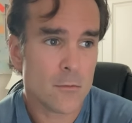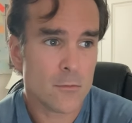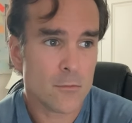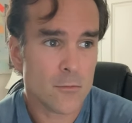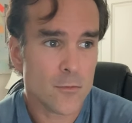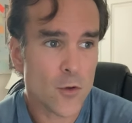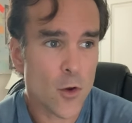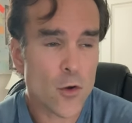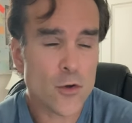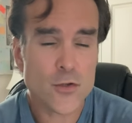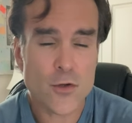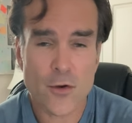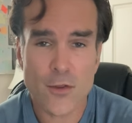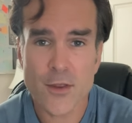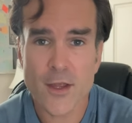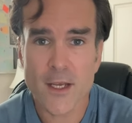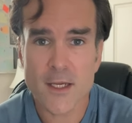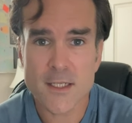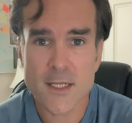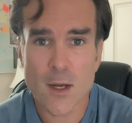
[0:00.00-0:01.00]
those are
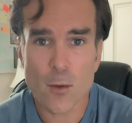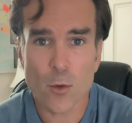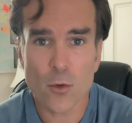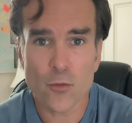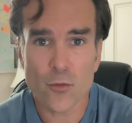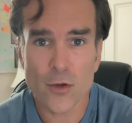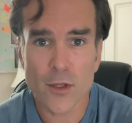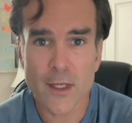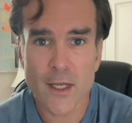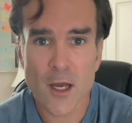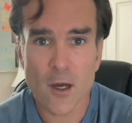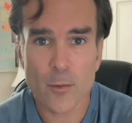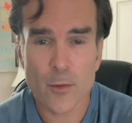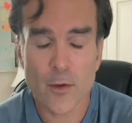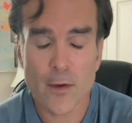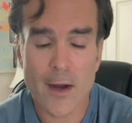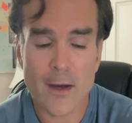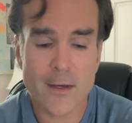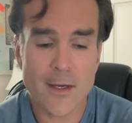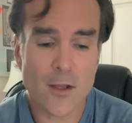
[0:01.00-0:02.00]
things that will really help
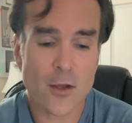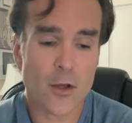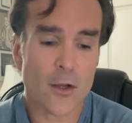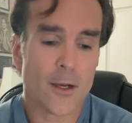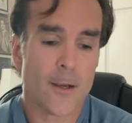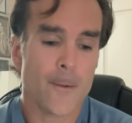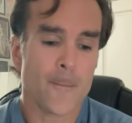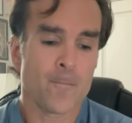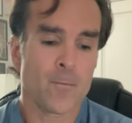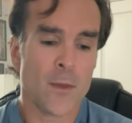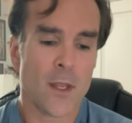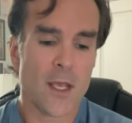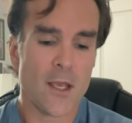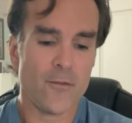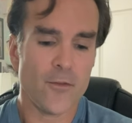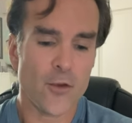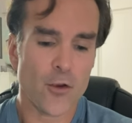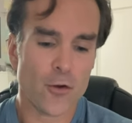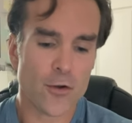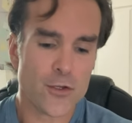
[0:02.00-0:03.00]
you out. Now look,
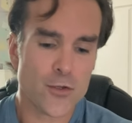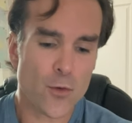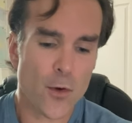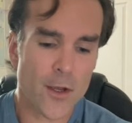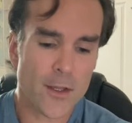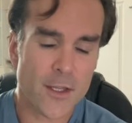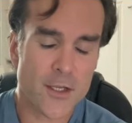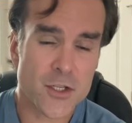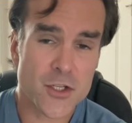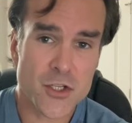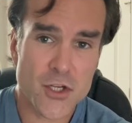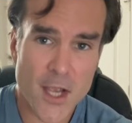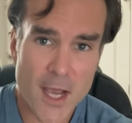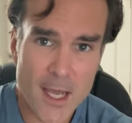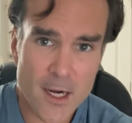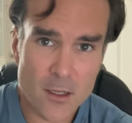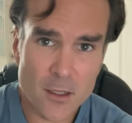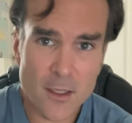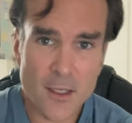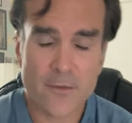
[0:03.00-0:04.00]
if you're enjoying the
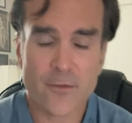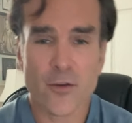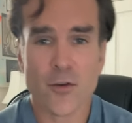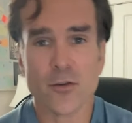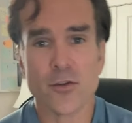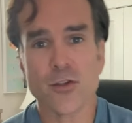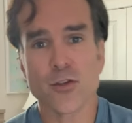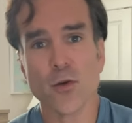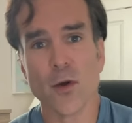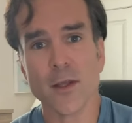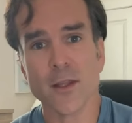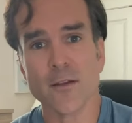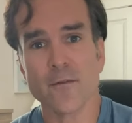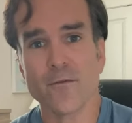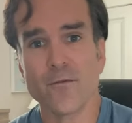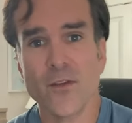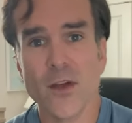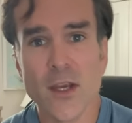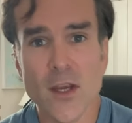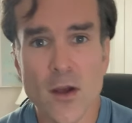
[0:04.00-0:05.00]
channel, if you're enjoying the
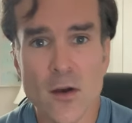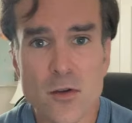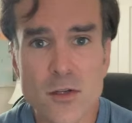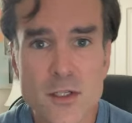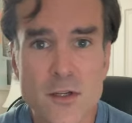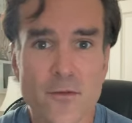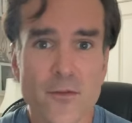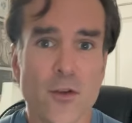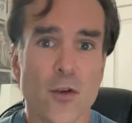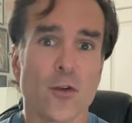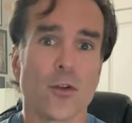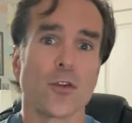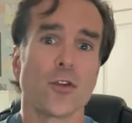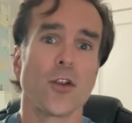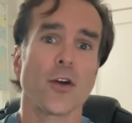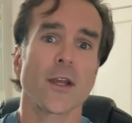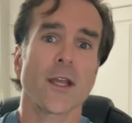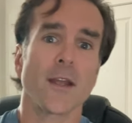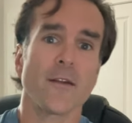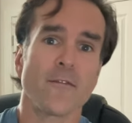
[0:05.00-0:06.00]
videos, if you're
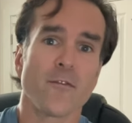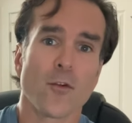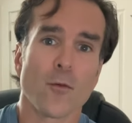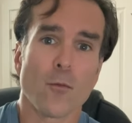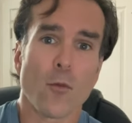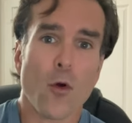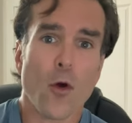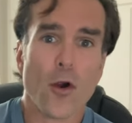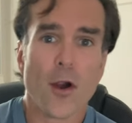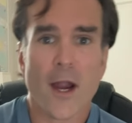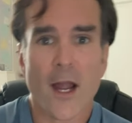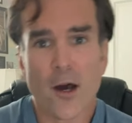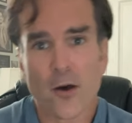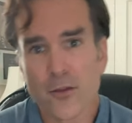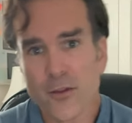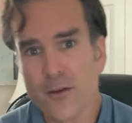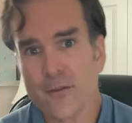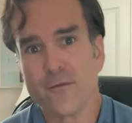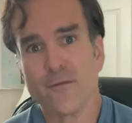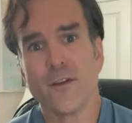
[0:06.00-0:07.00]
looking for more
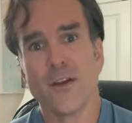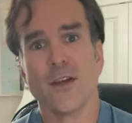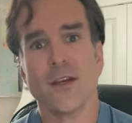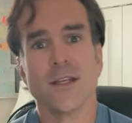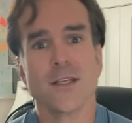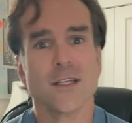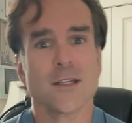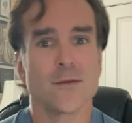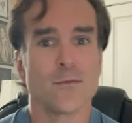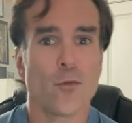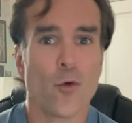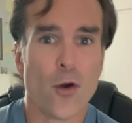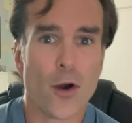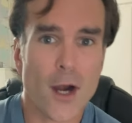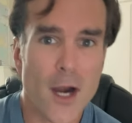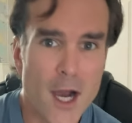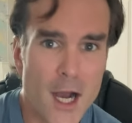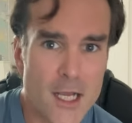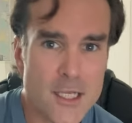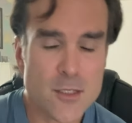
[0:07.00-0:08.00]
health and fitness and more
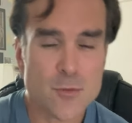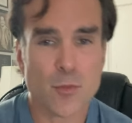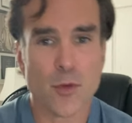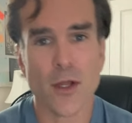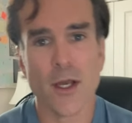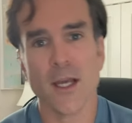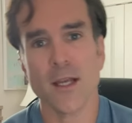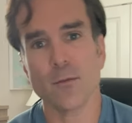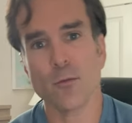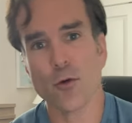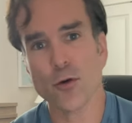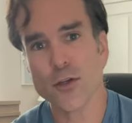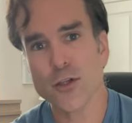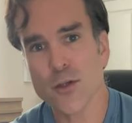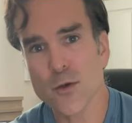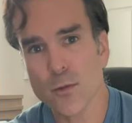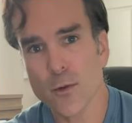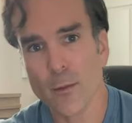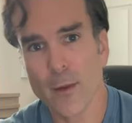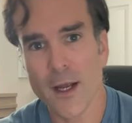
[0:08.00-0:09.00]
cosplay and more
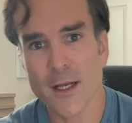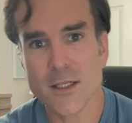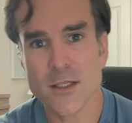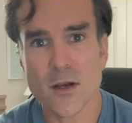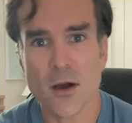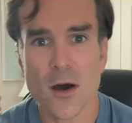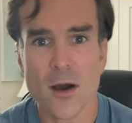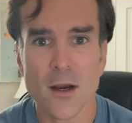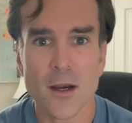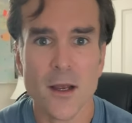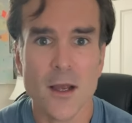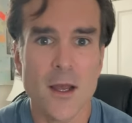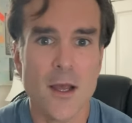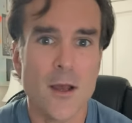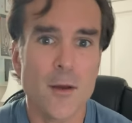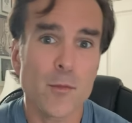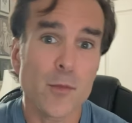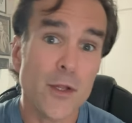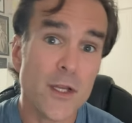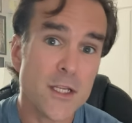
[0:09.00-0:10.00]
Superman talk,
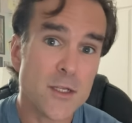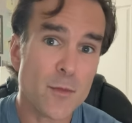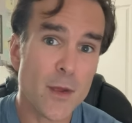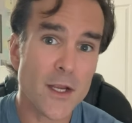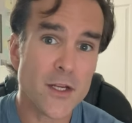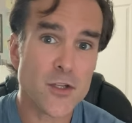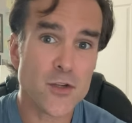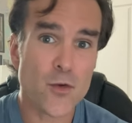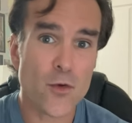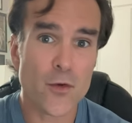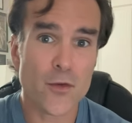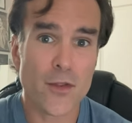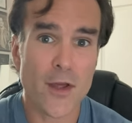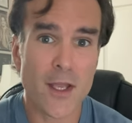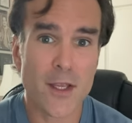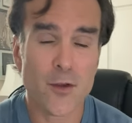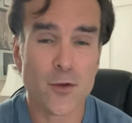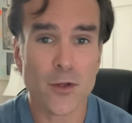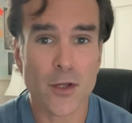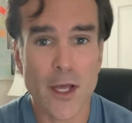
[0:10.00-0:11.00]
please make sure
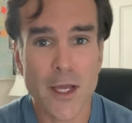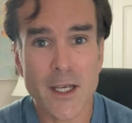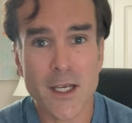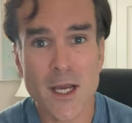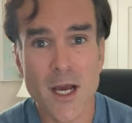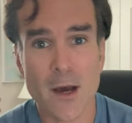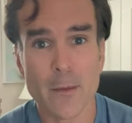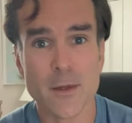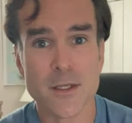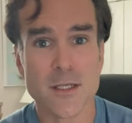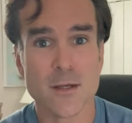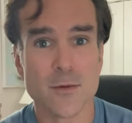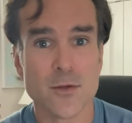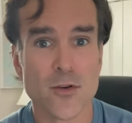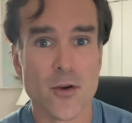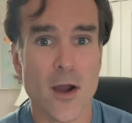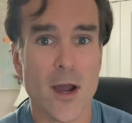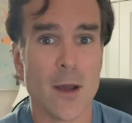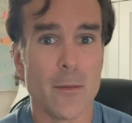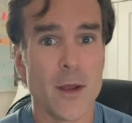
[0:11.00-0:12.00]
that you like, comment,
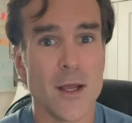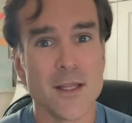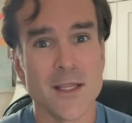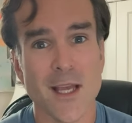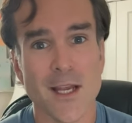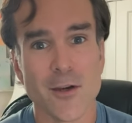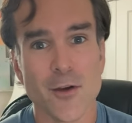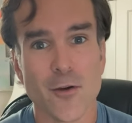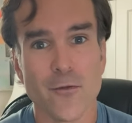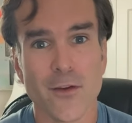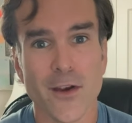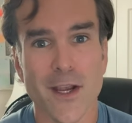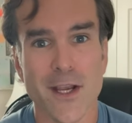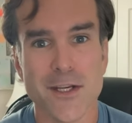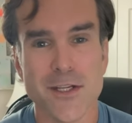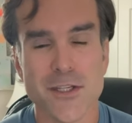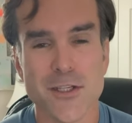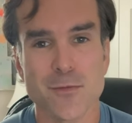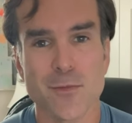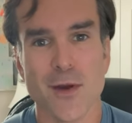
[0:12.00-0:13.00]
subscribe, hit that
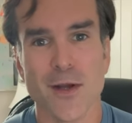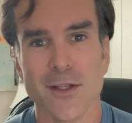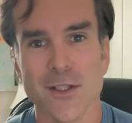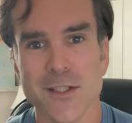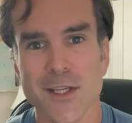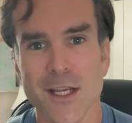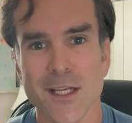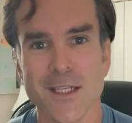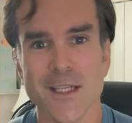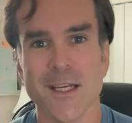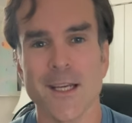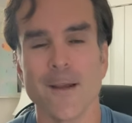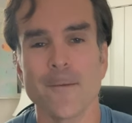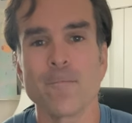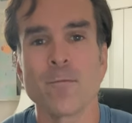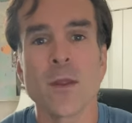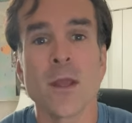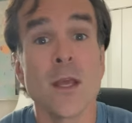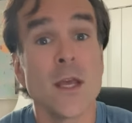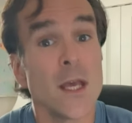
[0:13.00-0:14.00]
notifications bell, ding ding.
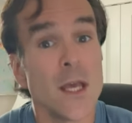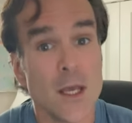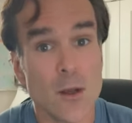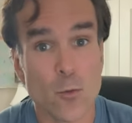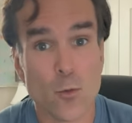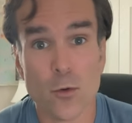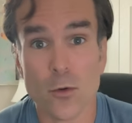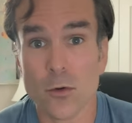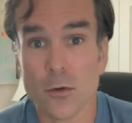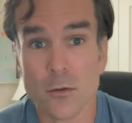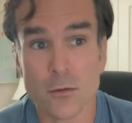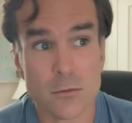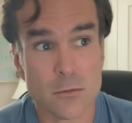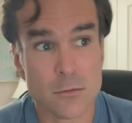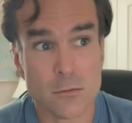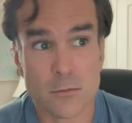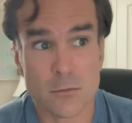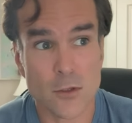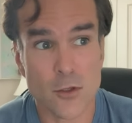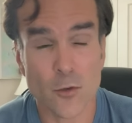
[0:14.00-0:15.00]

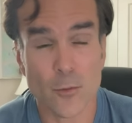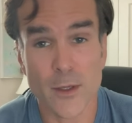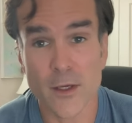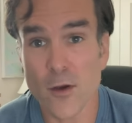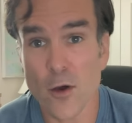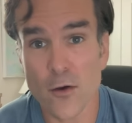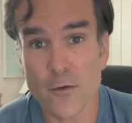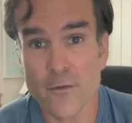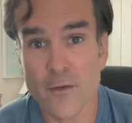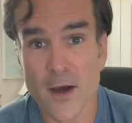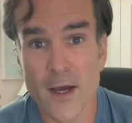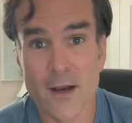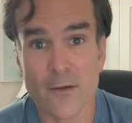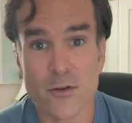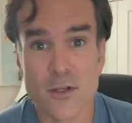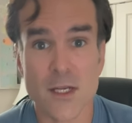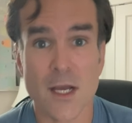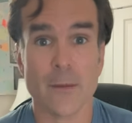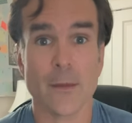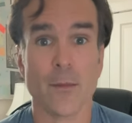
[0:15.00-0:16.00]
You'll be notified
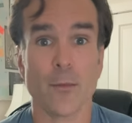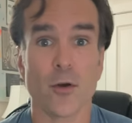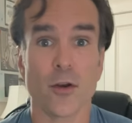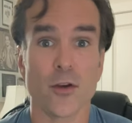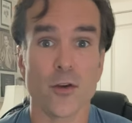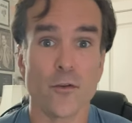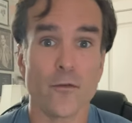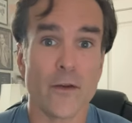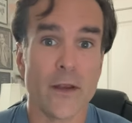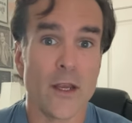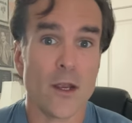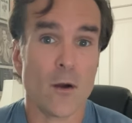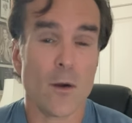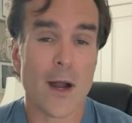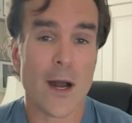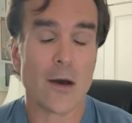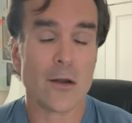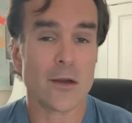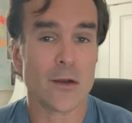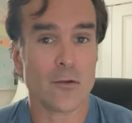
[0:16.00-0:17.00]
every time I put a new video
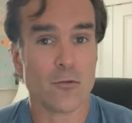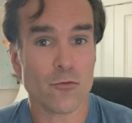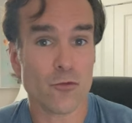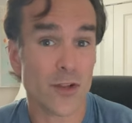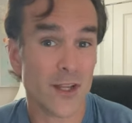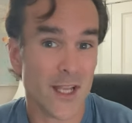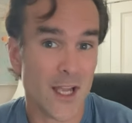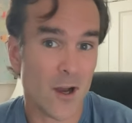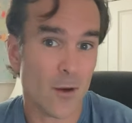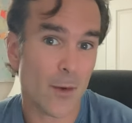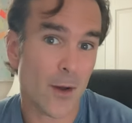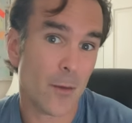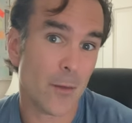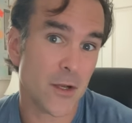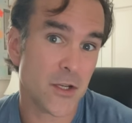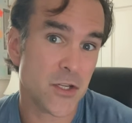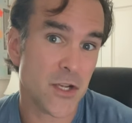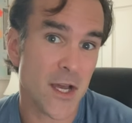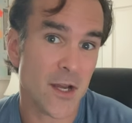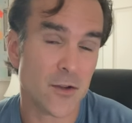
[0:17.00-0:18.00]
out, and it'll really help out
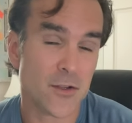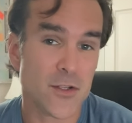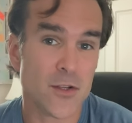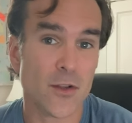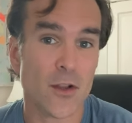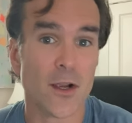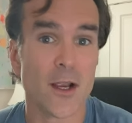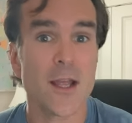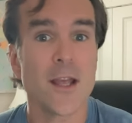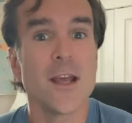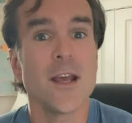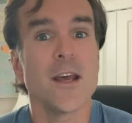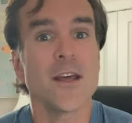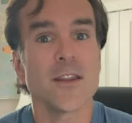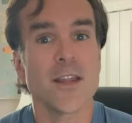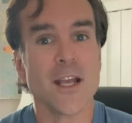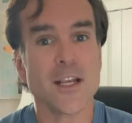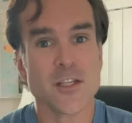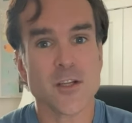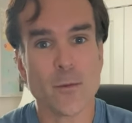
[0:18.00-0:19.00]
my channel. So look,
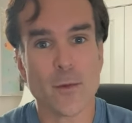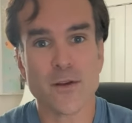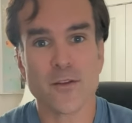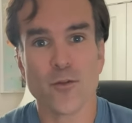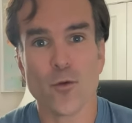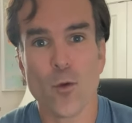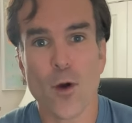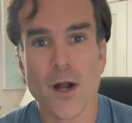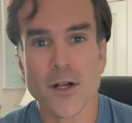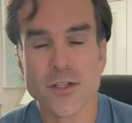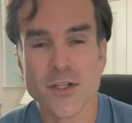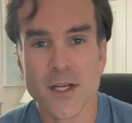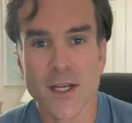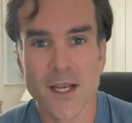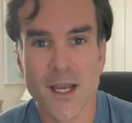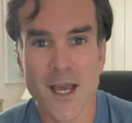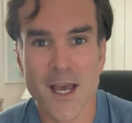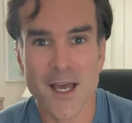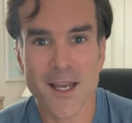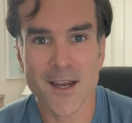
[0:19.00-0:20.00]
thanks so much for
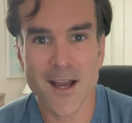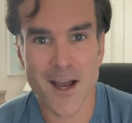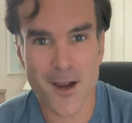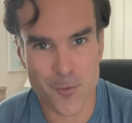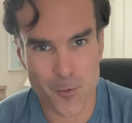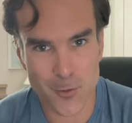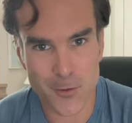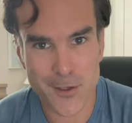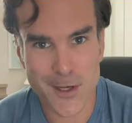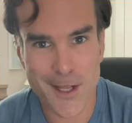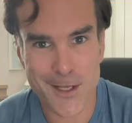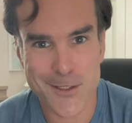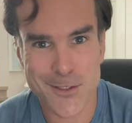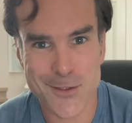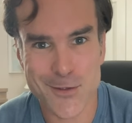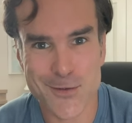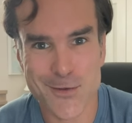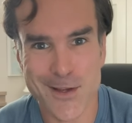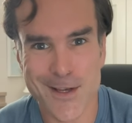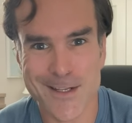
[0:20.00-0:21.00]
watching, and I will catch
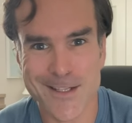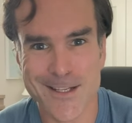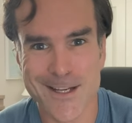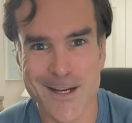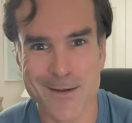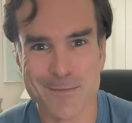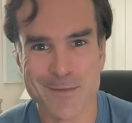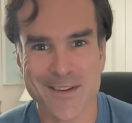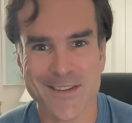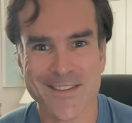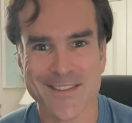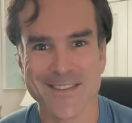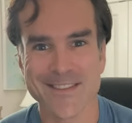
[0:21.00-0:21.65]
you next time.